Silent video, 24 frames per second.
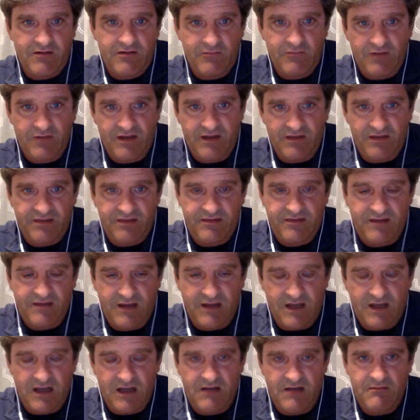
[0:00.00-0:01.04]
with
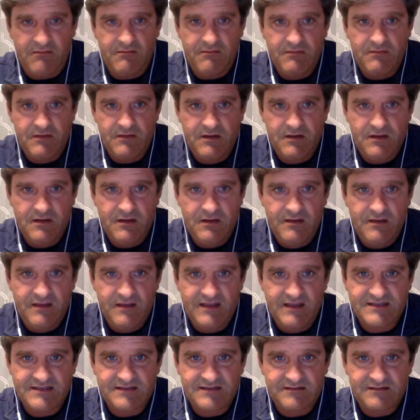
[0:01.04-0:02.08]
uh,
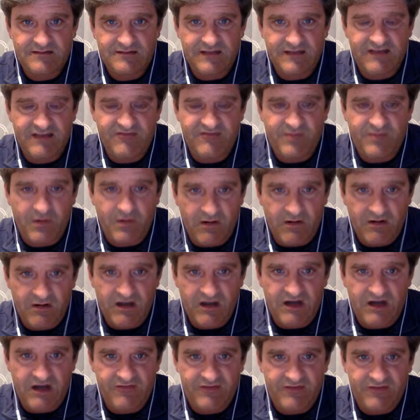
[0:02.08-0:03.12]
that's Lev
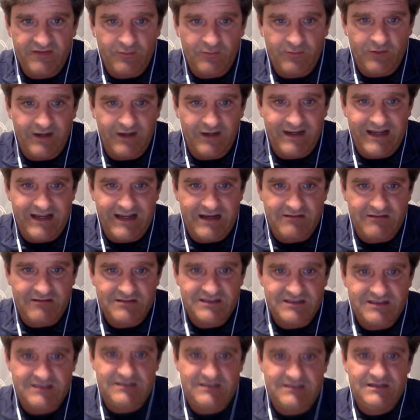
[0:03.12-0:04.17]
Parnoff at the White
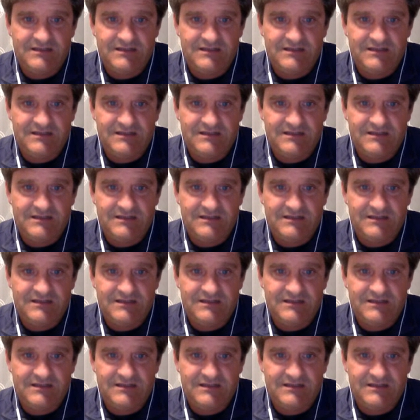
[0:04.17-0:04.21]
House,